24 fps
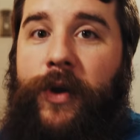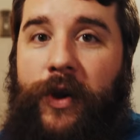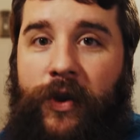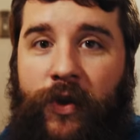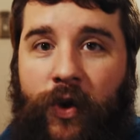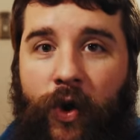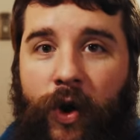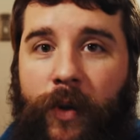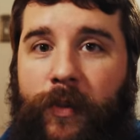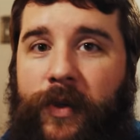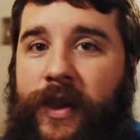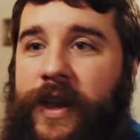But
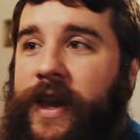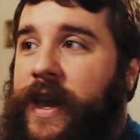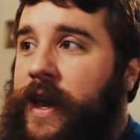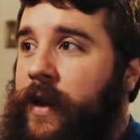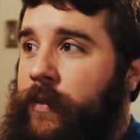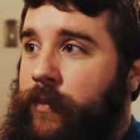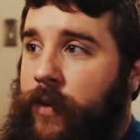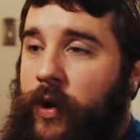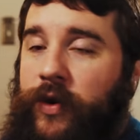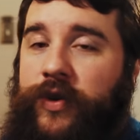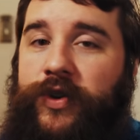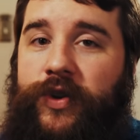normally,
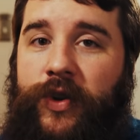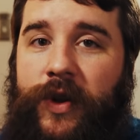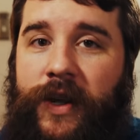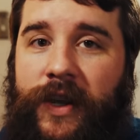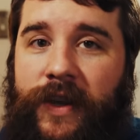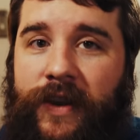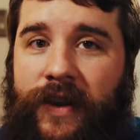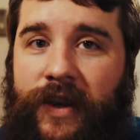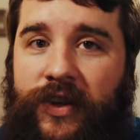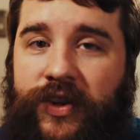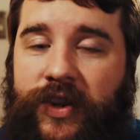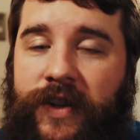in most shooting
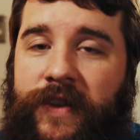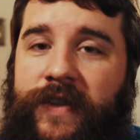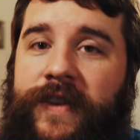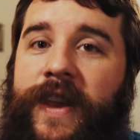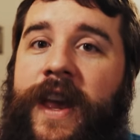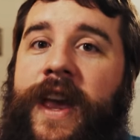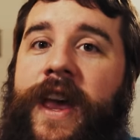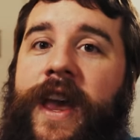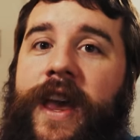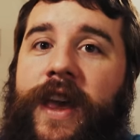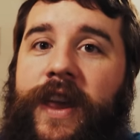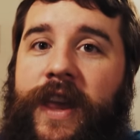conditions,
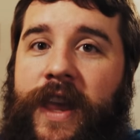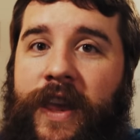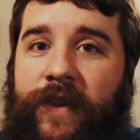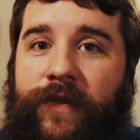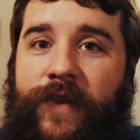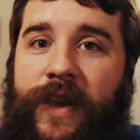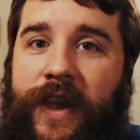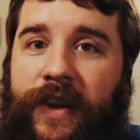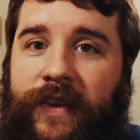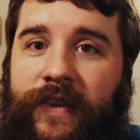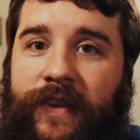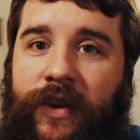
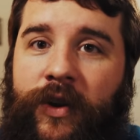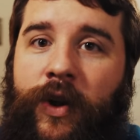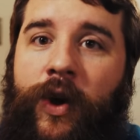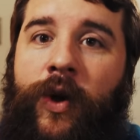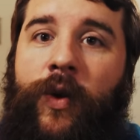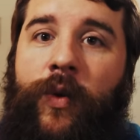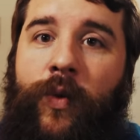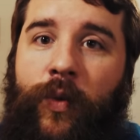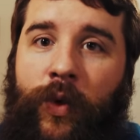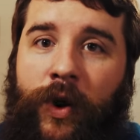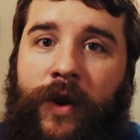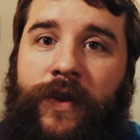EV at 0
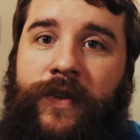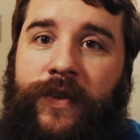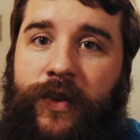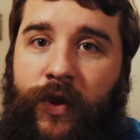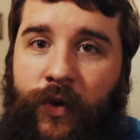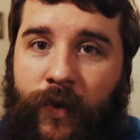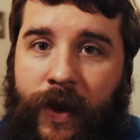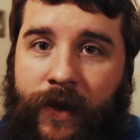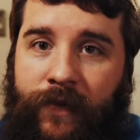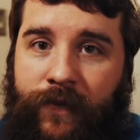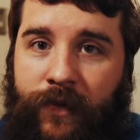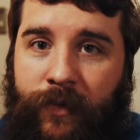works
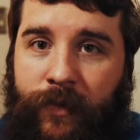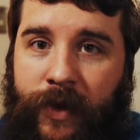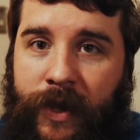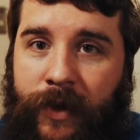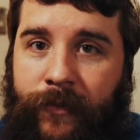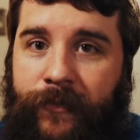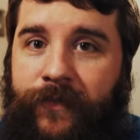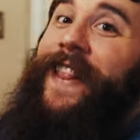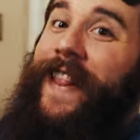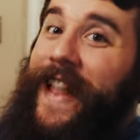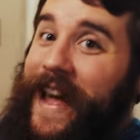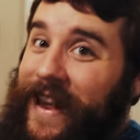great for
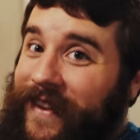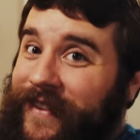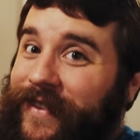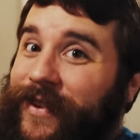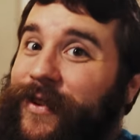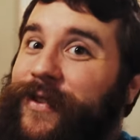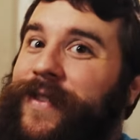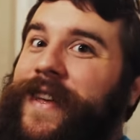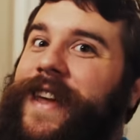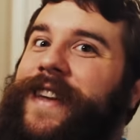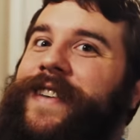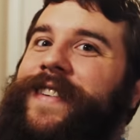me. Last
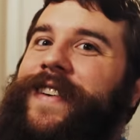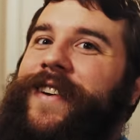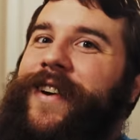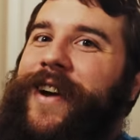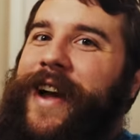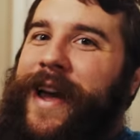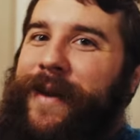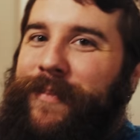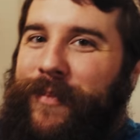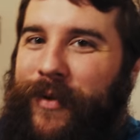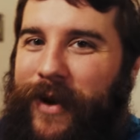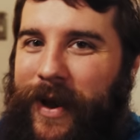two things here, I